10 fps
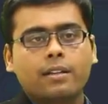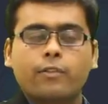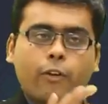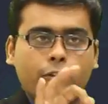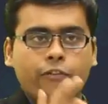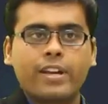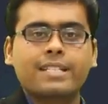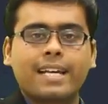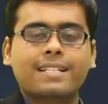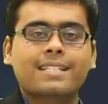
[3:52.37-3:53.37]
for
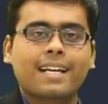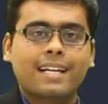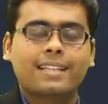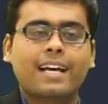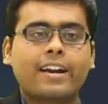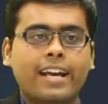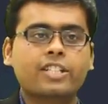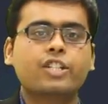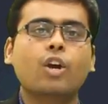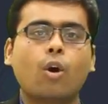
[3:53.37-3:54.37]
physics the
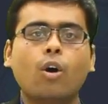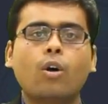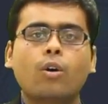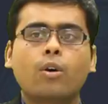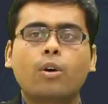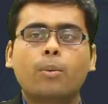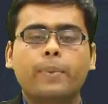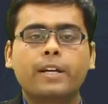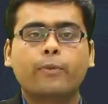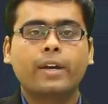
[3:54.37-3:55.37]
ratio
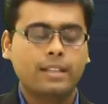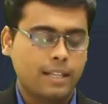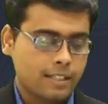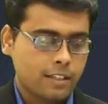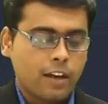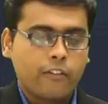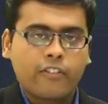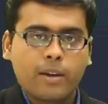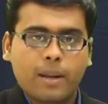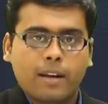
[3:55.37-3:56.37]
between these
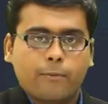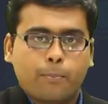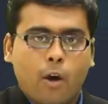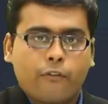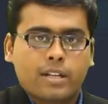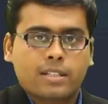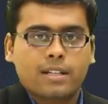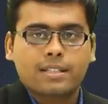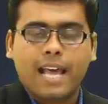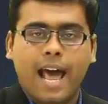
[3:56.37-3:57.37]
female
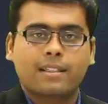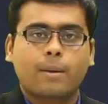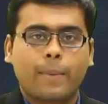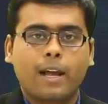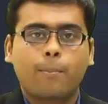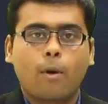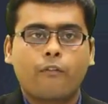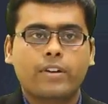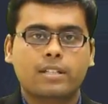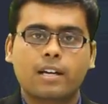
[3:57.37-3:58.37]
professors and the male
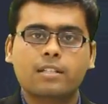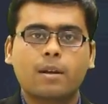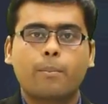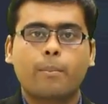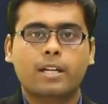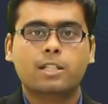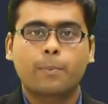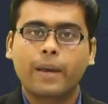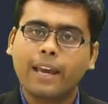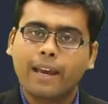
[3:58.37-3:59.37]
professors
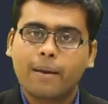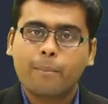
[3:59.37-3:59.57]
must be